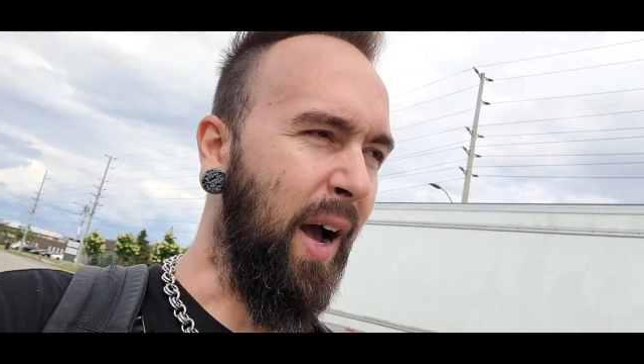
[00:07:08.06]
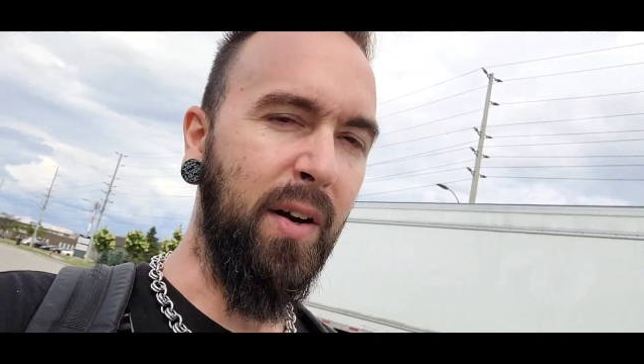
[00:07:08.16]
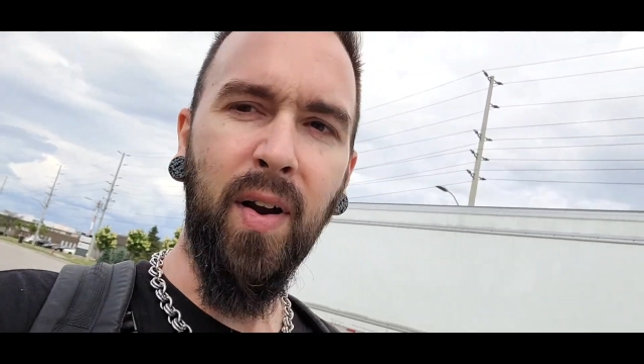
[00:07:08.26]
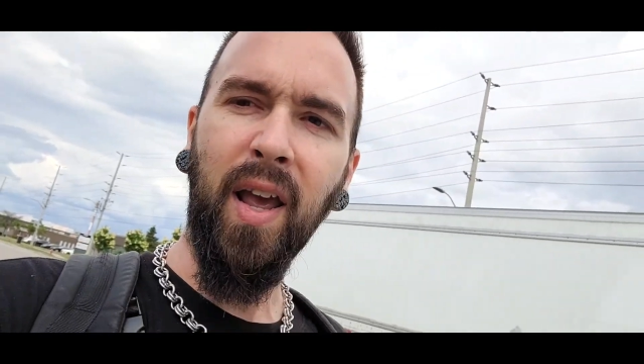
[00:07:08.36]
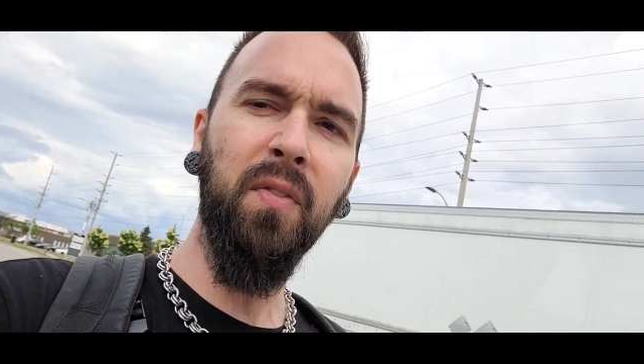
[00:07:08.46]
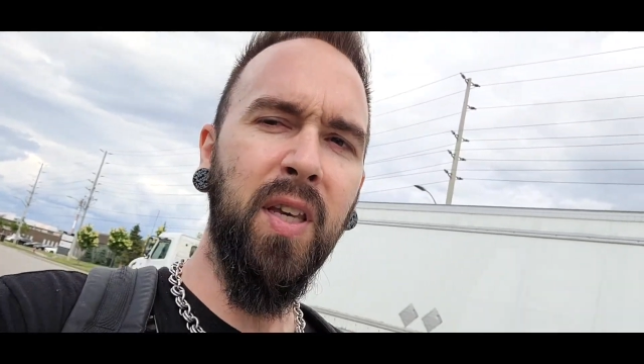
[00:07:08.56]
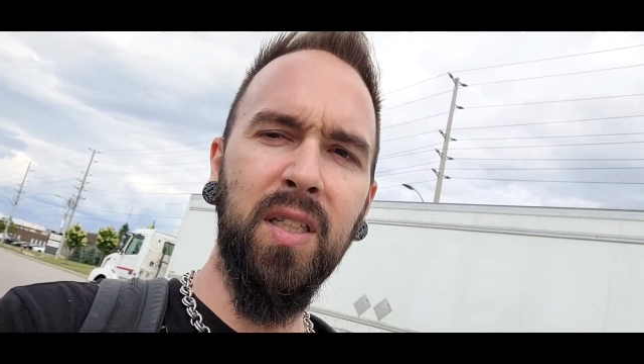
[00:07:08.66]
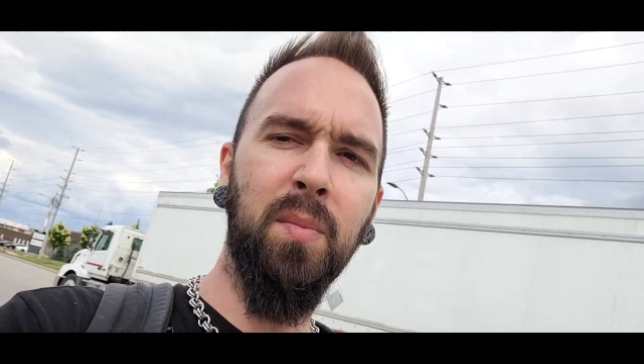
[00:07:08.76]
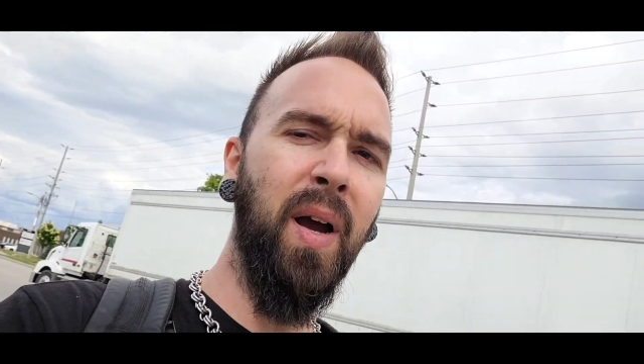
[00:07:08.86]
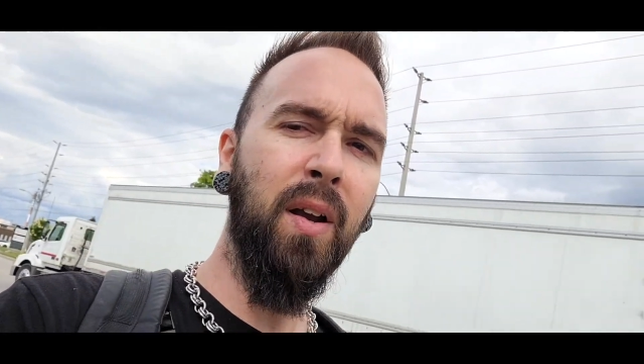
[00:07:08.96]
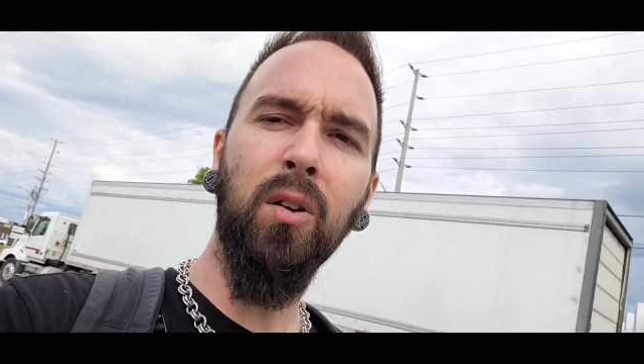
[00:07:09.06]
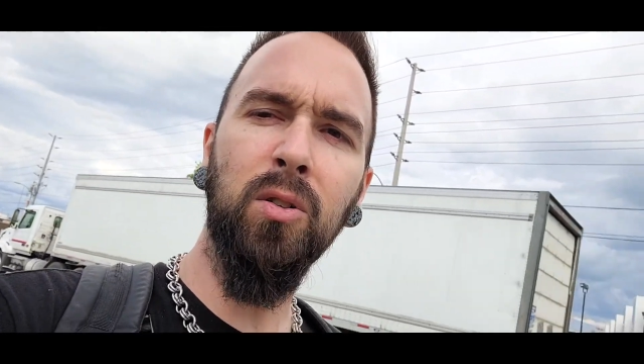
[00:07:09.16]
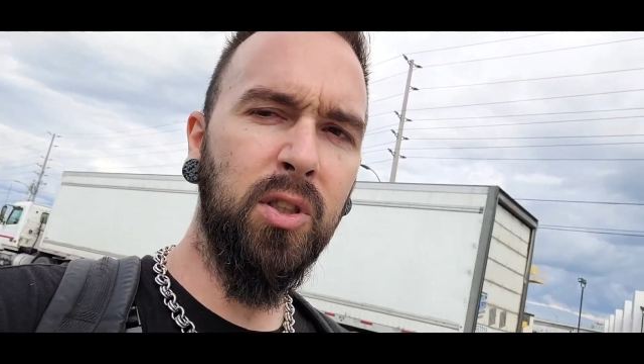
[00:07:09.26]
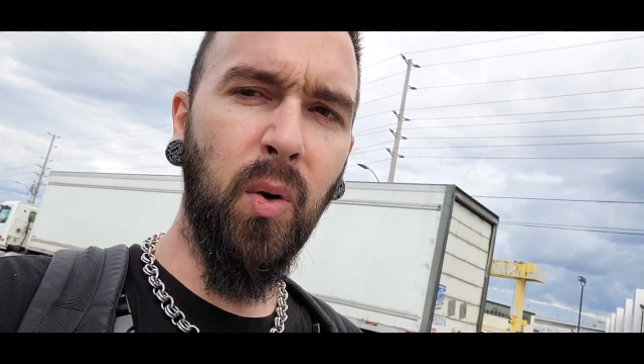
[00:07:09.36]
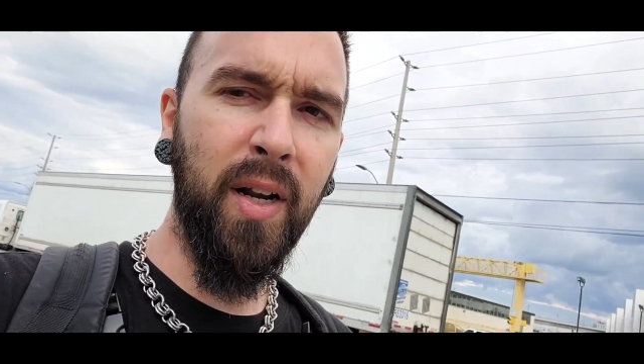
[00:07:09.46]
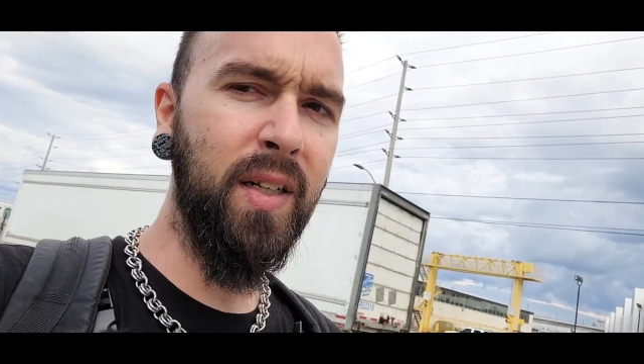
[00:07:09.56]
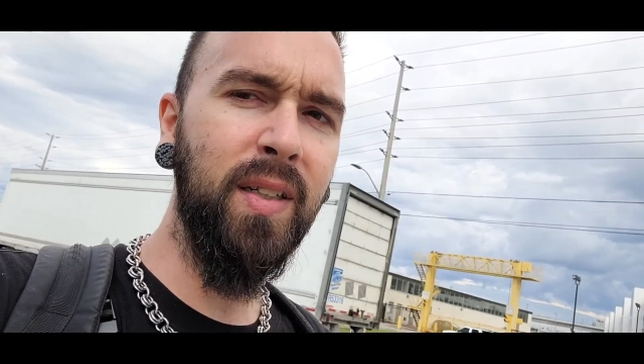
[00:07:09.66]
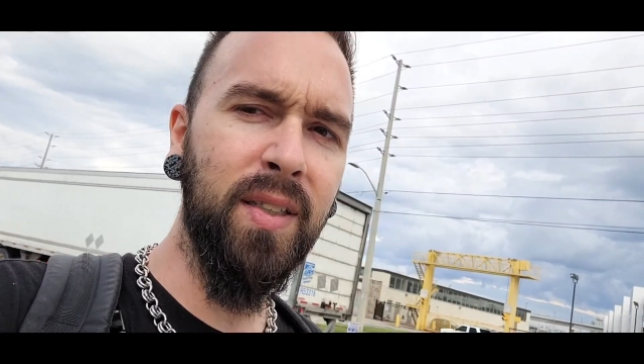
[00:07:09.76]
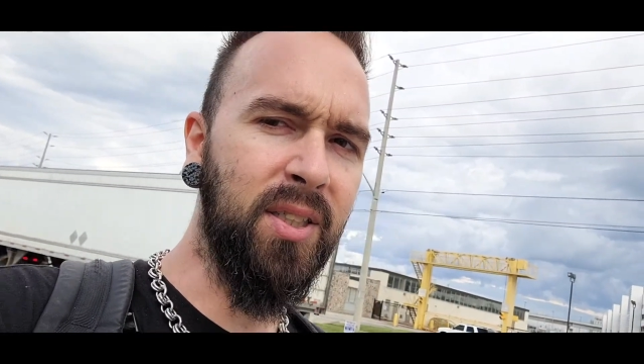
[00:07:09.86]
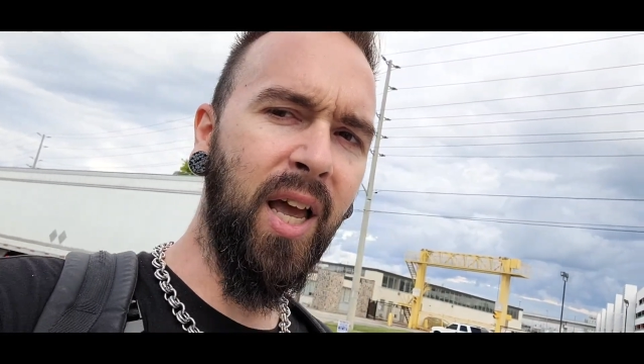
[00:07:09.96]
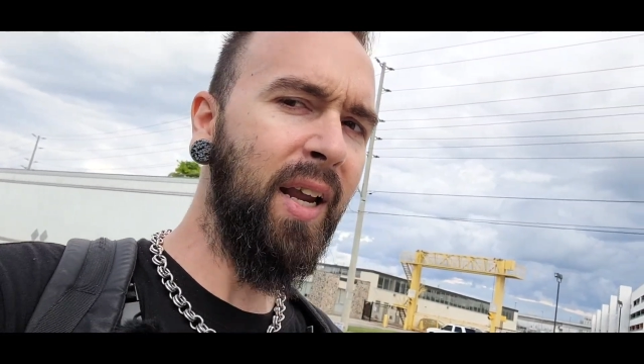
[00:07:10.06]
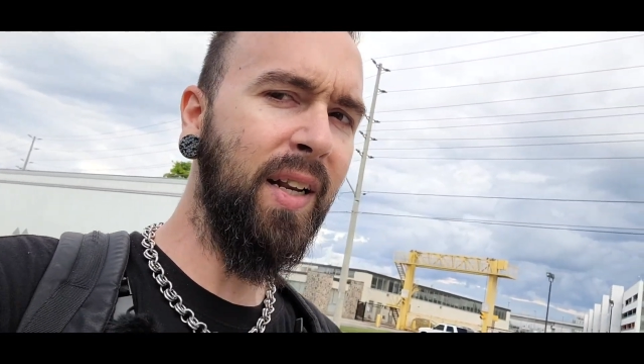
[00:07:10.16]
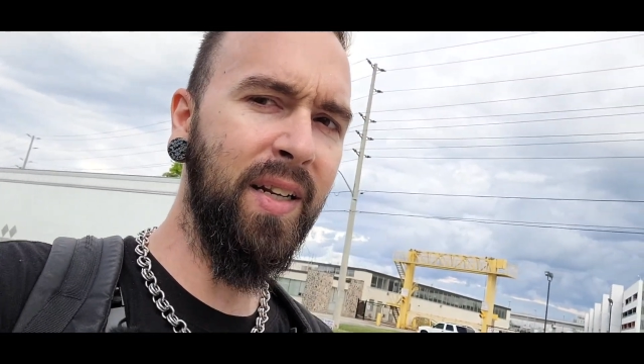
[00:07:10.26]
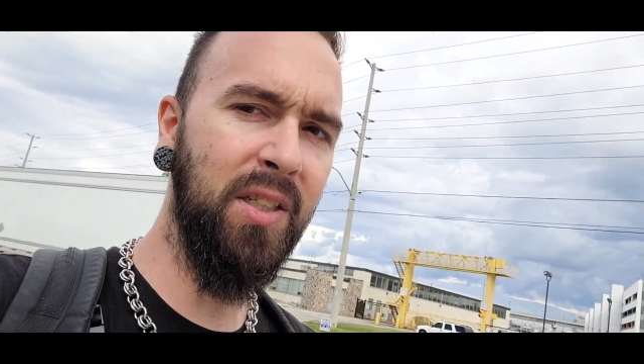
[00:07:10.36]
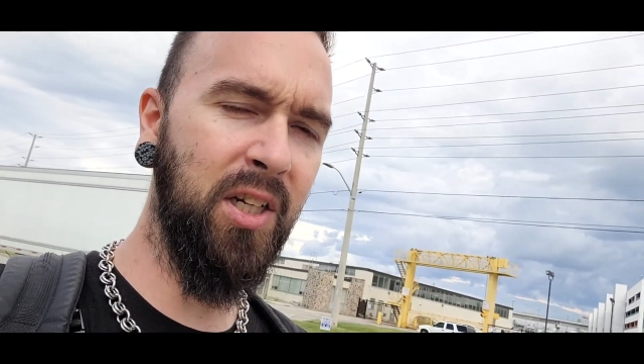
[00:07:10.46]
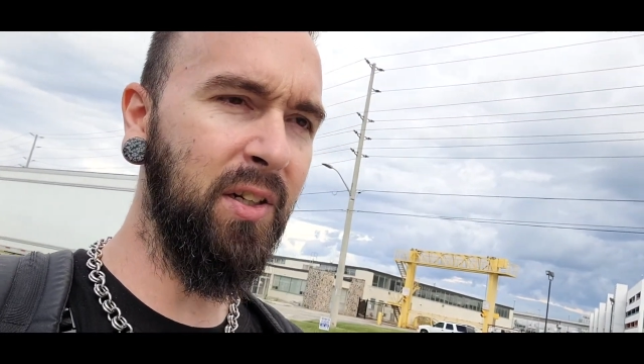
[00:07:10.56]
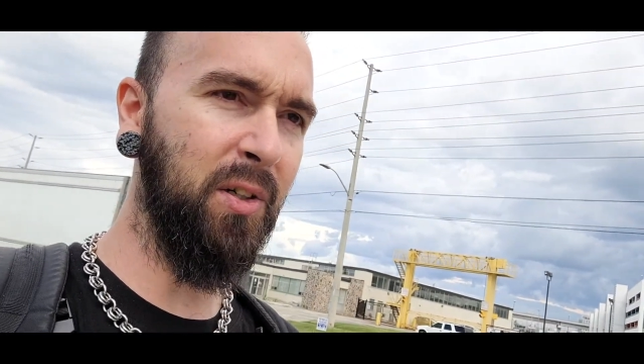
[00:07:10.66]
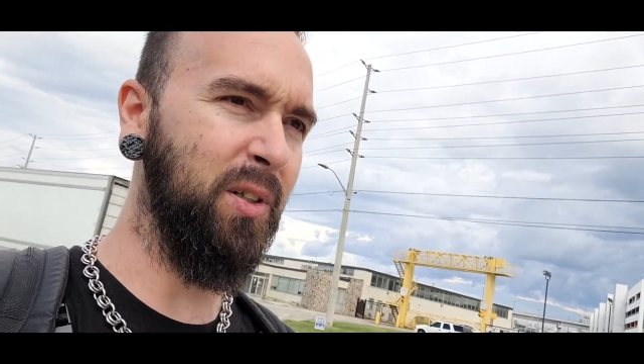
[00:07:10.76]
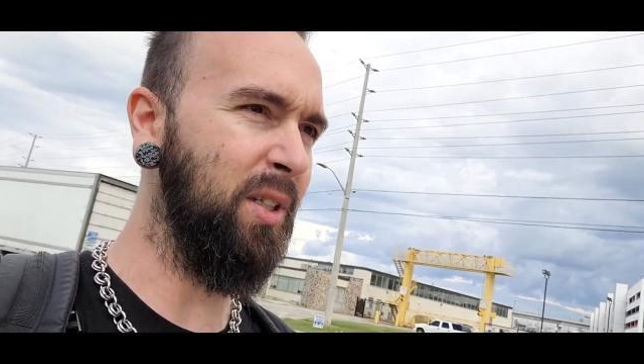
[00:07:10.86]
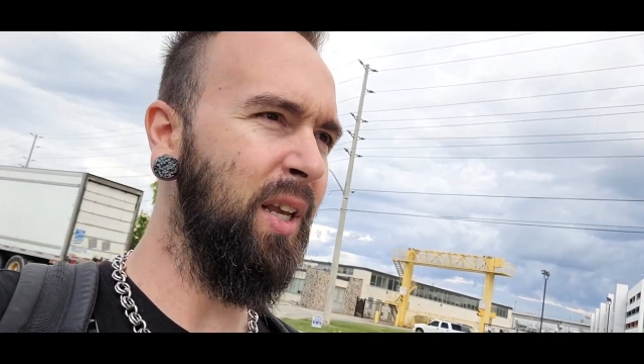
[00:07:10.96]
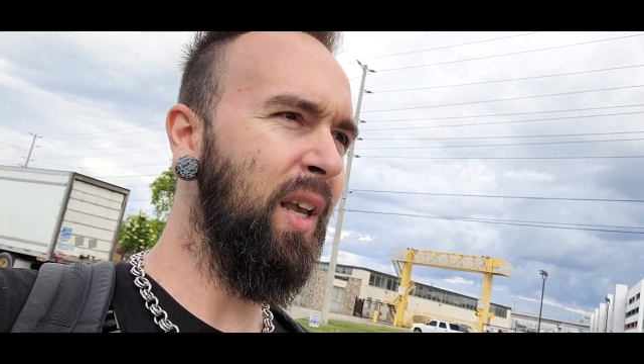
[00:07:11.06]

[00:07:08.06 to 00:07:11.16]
don't have kids of my own, so I didn't assign any genders.